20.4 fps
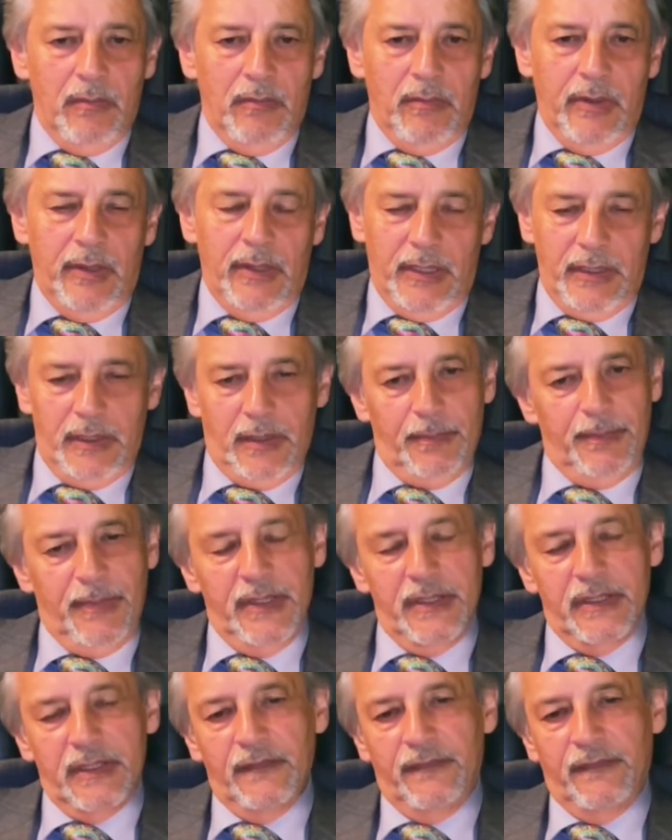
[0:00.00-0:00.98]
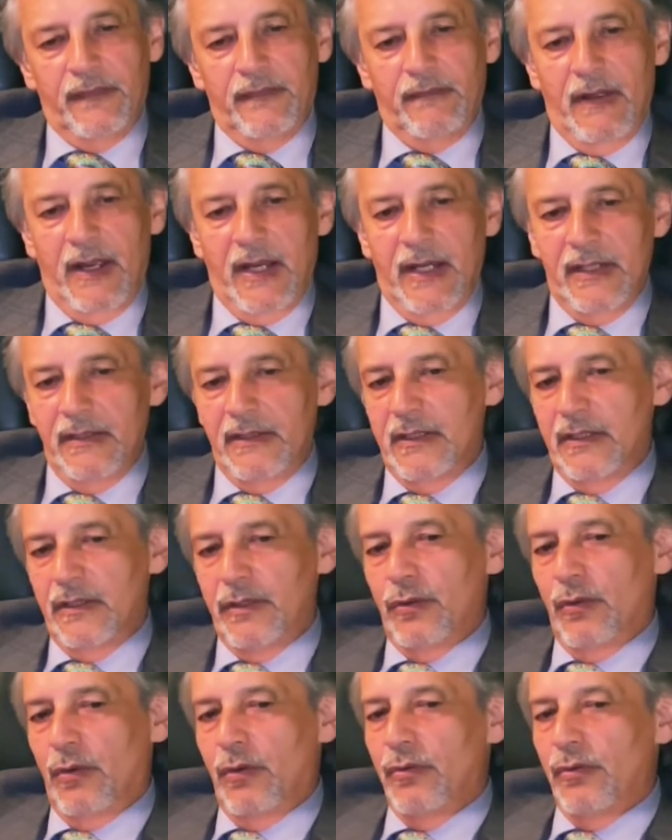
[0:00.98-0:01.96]
Another piece of advice is
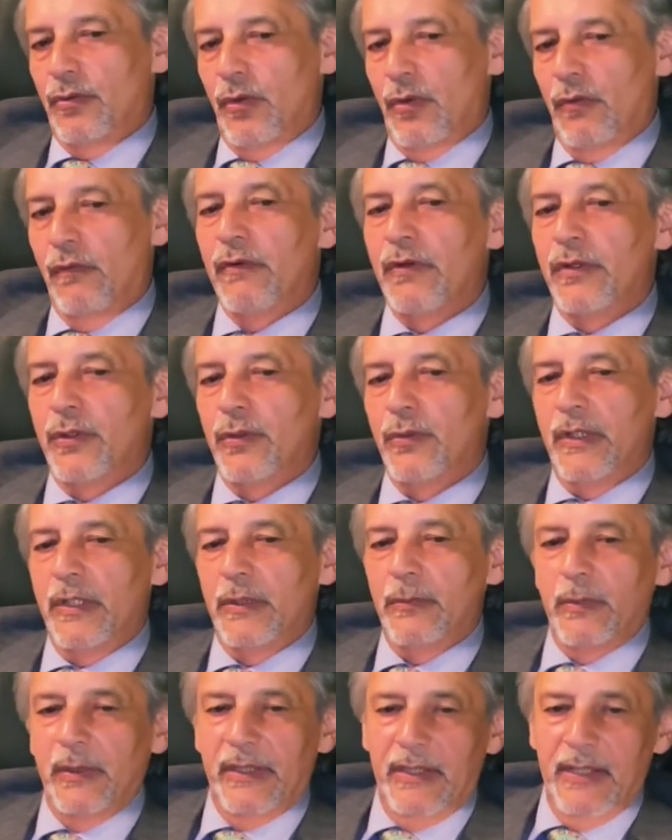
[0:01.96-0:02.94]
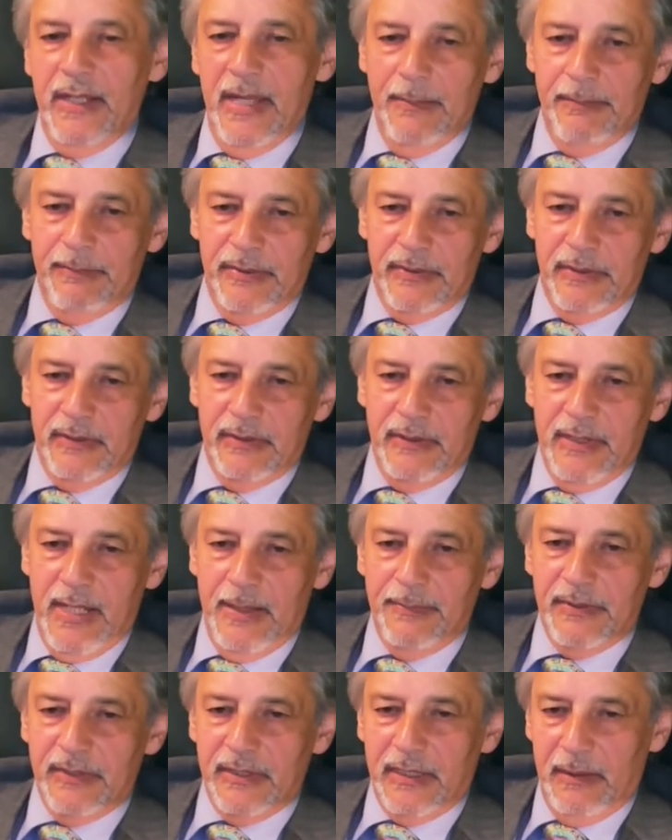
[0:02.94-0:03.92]
don't overdo it with naps.
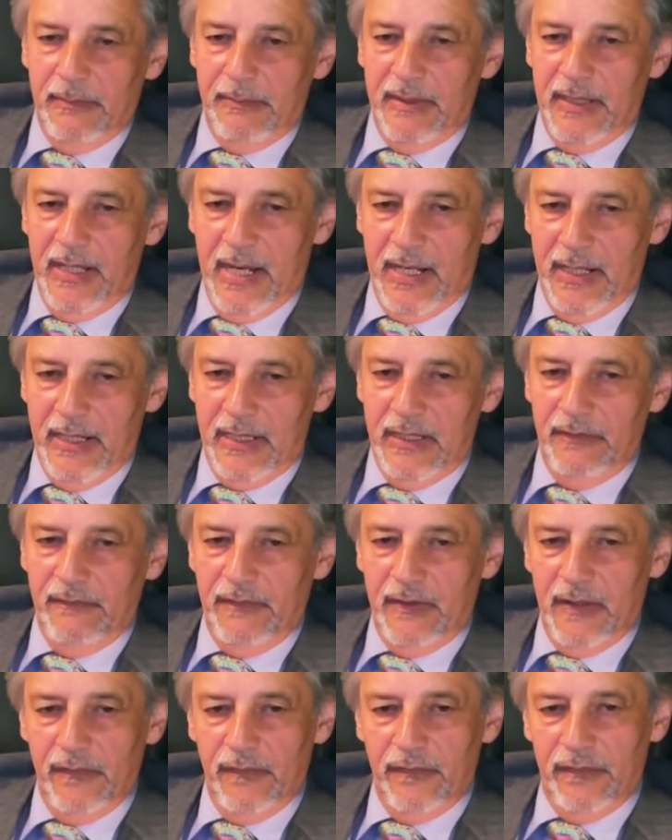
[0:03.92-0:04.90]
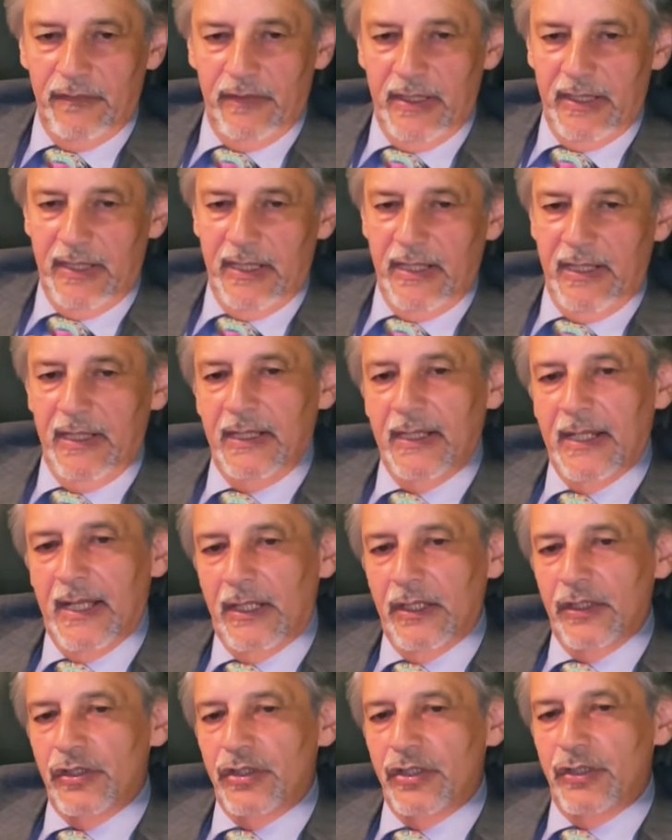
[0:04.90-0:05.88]
Naps can be a handy way of regaining
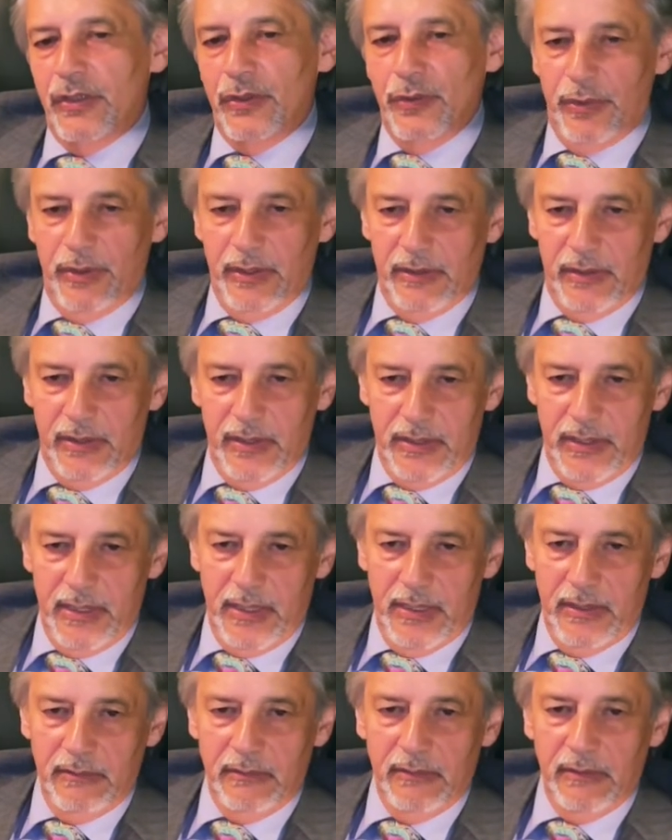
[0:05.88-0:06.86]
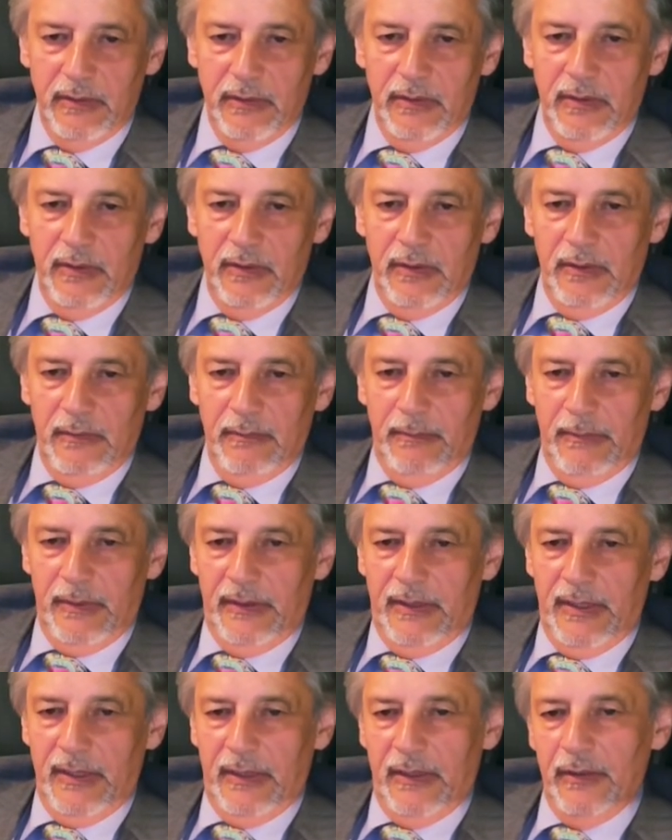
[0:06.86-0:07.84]
energy during the day,
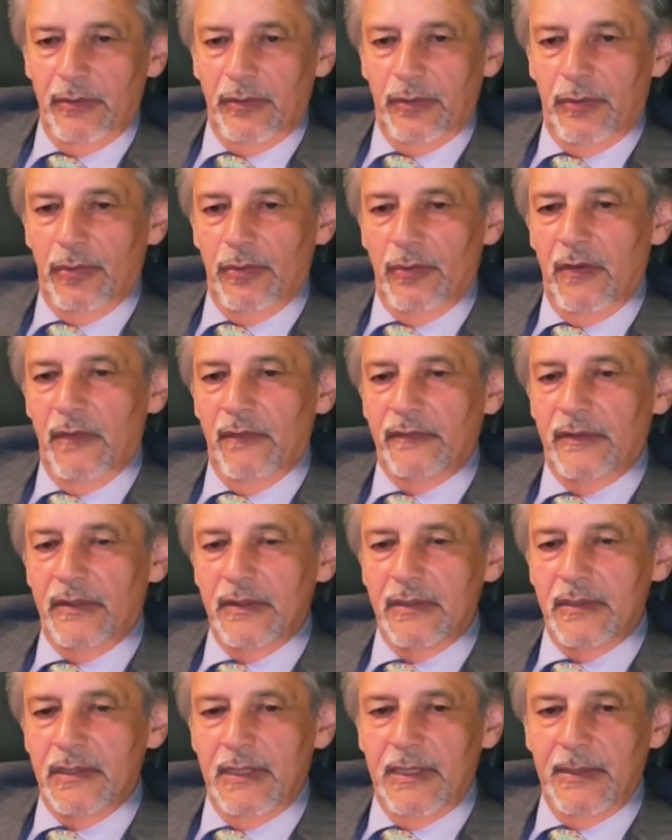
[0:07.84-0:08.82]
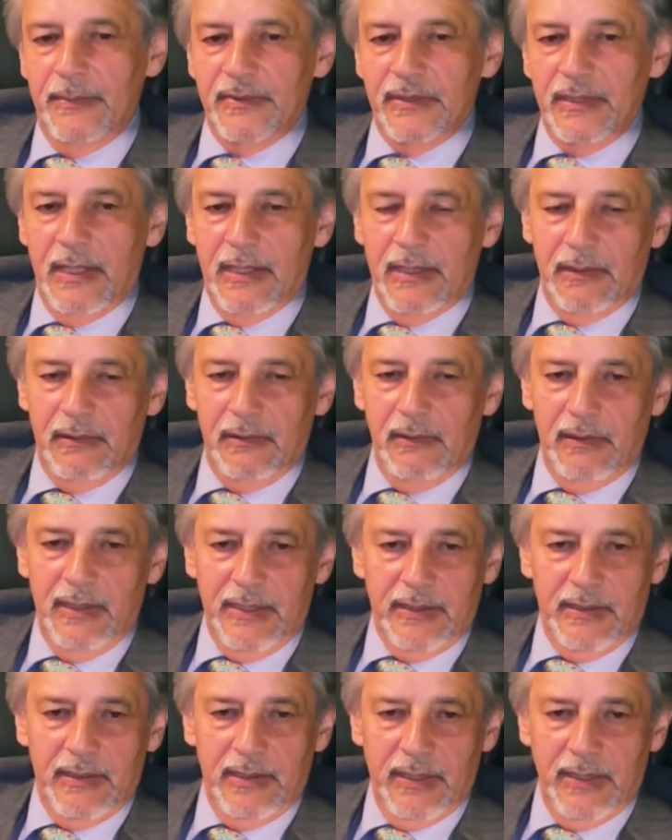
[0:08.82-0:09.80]
but they can throw off the sleep cycle
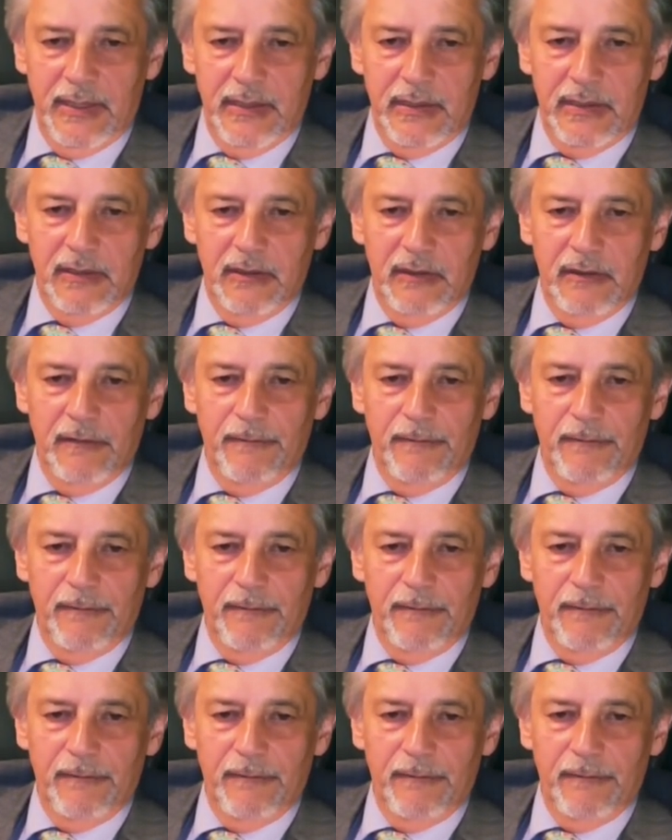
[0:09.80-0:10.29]
at night.